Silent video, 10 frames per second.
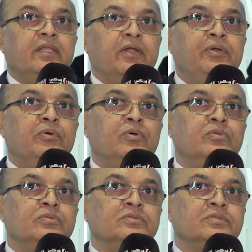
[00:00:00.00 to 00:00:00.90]
the
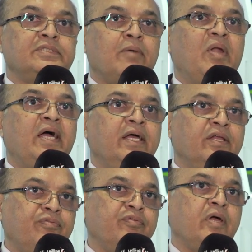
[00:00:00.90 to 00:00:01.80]
new
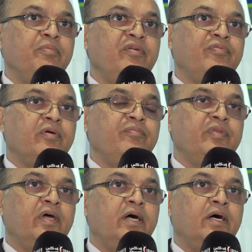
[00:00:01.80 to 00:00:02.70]
suppliers coming
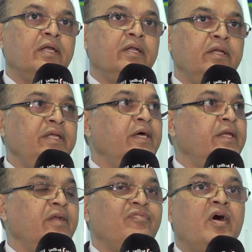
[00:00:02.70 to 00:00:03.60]
from the
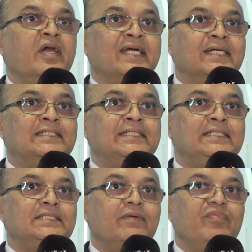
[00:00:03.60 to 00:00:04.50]
near and far
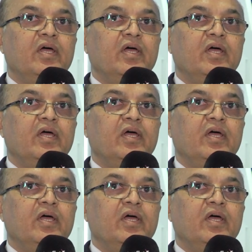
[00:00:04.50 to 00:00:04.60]
countries.